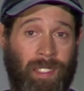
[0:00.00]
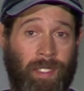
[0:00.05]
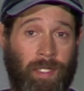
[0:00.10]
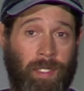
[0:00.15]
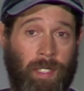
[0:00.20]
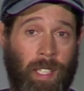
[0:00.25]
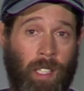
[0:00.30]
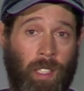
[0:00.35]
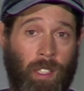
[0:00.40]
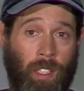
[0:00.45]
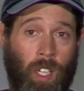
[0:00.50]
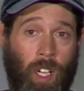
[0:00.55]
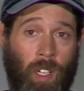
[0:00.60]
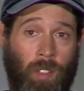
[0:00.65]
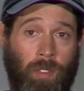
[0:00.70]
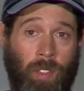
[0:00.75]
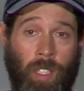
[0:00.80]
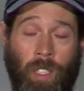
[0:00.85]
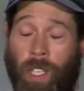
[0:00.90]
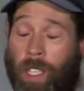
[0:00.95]
Selikoff
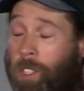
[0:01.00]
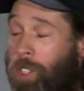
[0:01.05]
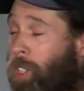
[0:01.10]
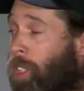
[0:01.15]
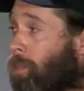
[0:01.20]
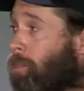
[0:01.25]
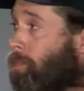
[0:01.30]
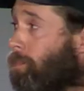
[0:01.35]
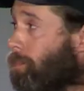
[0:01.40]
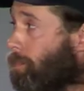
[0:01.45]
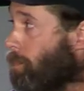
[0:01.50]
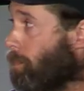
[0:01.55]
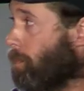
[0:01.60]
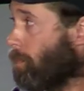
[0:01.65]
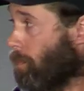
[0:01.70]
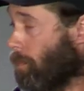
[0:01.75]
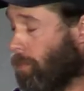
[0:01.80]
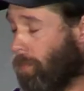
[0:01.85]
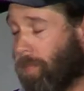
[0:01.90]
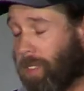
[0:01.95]
collection.
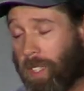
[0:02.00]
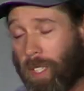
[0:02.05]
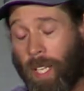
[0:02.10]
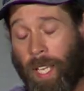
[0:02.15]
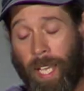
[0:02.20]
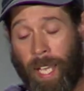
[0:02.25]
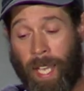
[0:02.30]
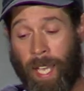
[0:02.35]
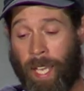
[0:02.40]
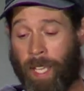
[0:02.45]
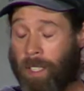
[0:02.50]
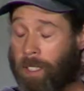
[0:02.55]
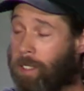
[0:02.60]
And